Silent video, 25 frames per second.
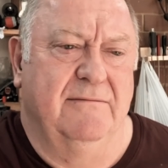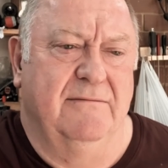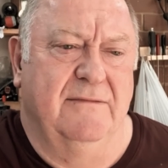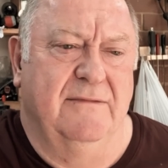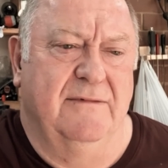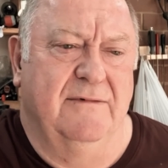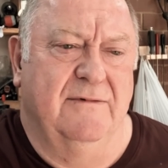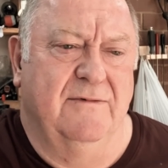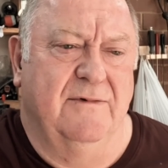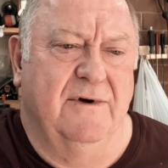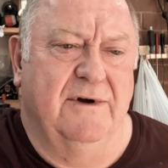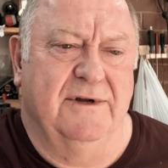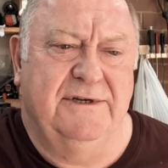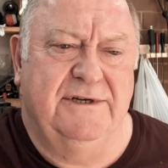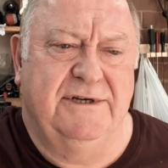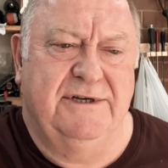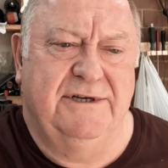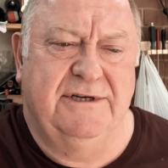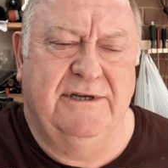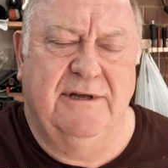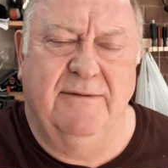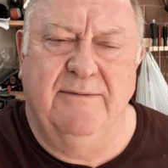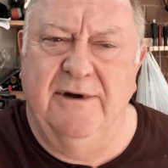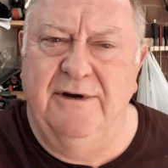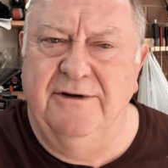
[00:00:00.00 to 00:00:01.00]

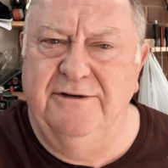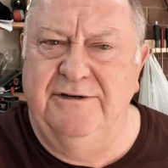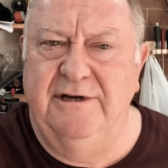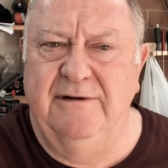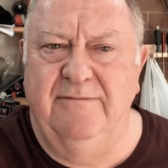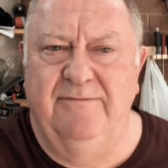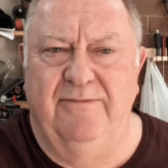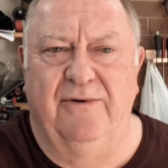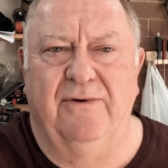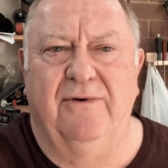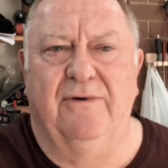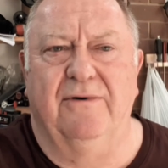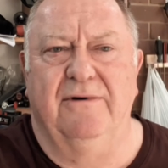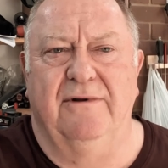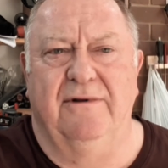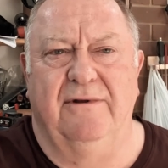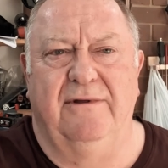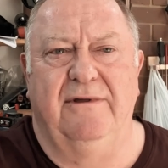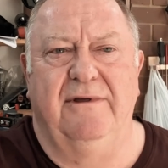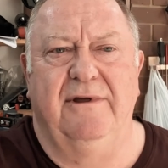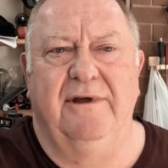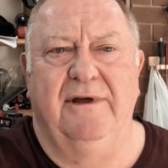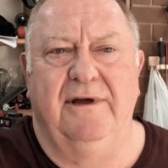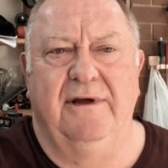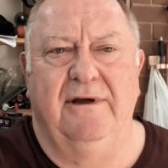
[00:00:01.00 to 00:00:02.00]
What's the most important
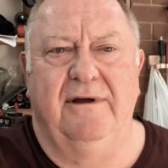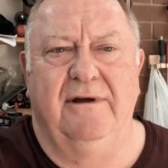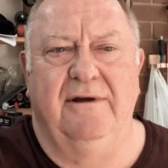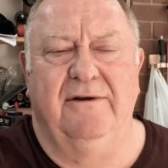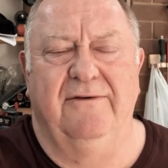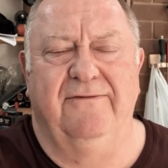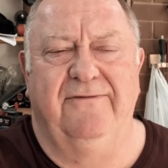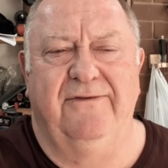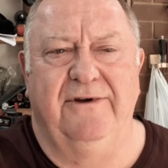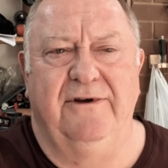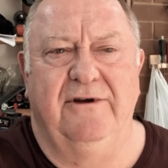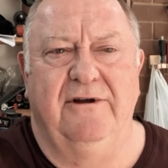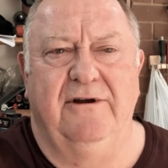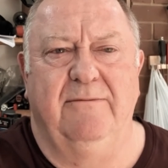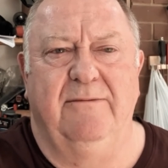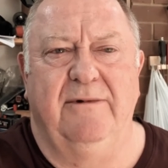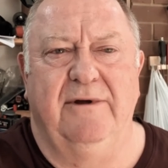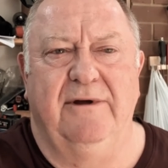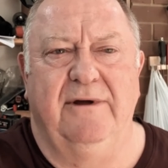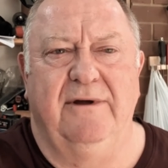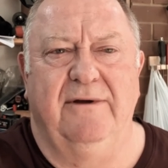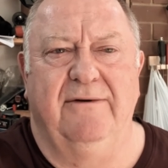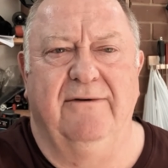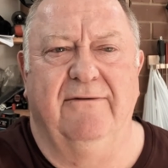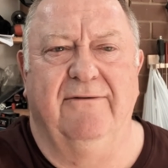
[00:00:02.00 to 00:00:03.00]
thing for you to
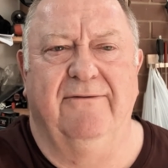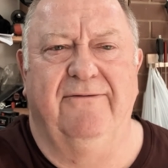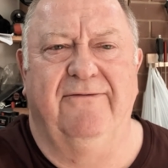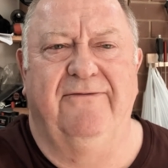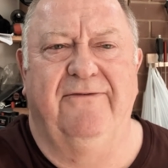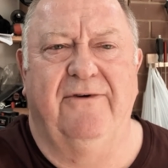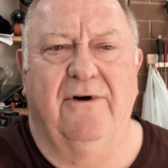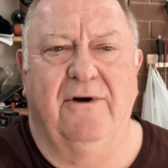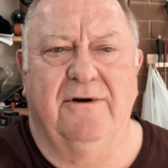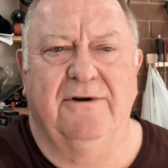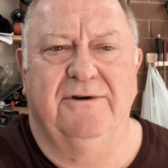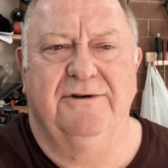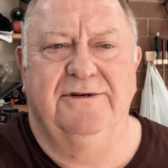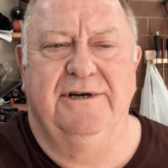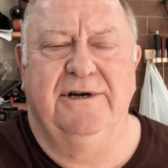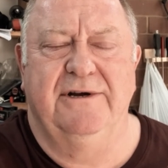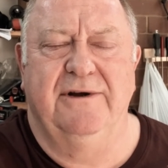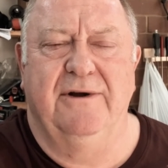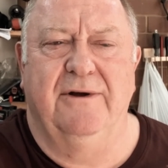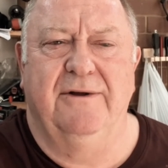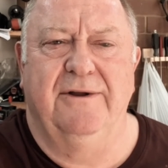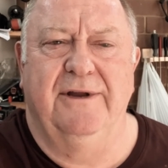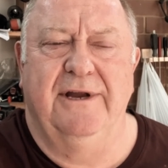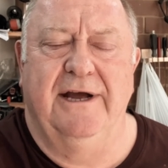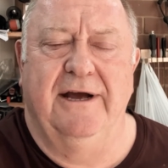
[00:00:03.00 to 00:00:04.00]
be focusing
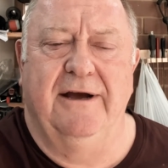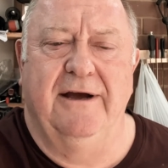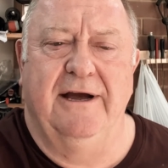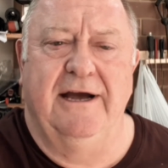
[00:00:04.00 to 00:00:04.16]
on now?